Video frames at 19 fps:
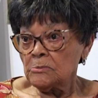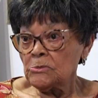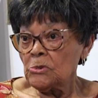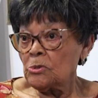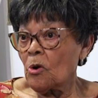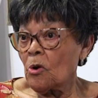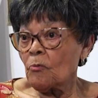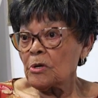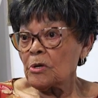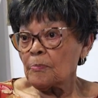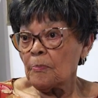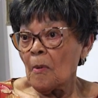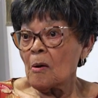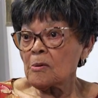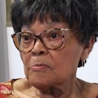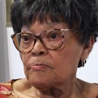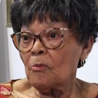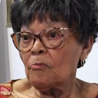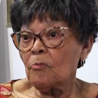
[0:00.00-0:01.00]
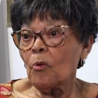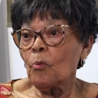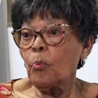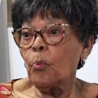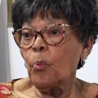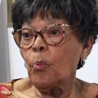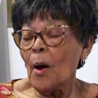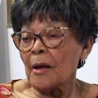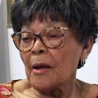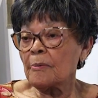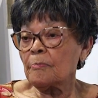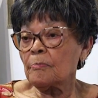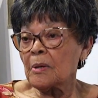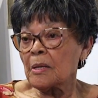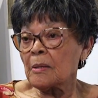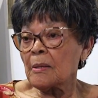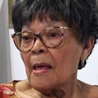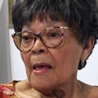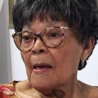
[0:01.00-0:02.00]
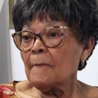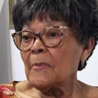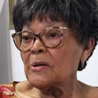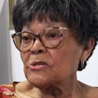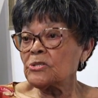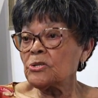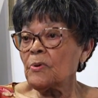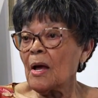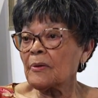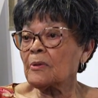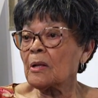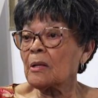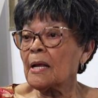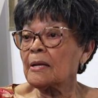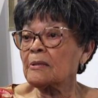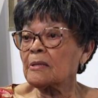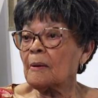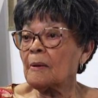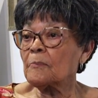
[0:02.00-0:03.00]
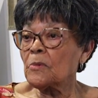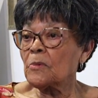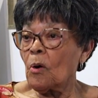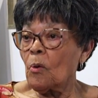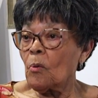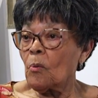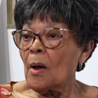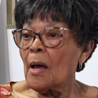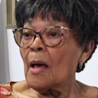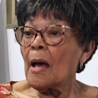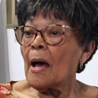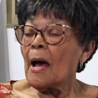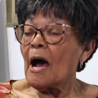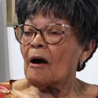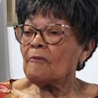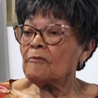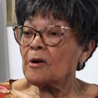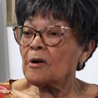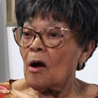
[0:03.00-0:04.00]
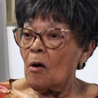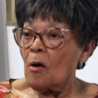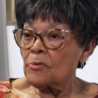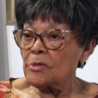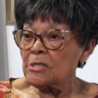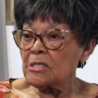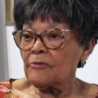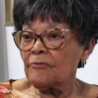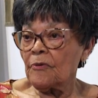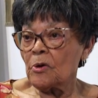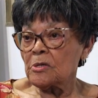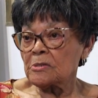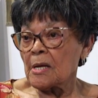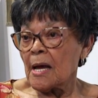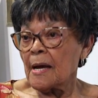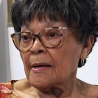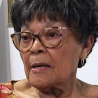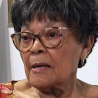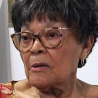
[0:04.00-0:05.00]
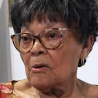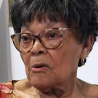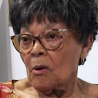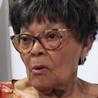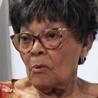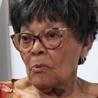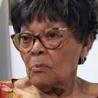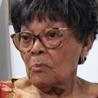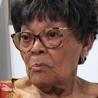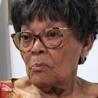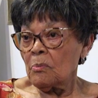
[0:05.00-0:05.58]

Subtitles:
responsible for what, but you have to let them know, I've gone as far as I can go.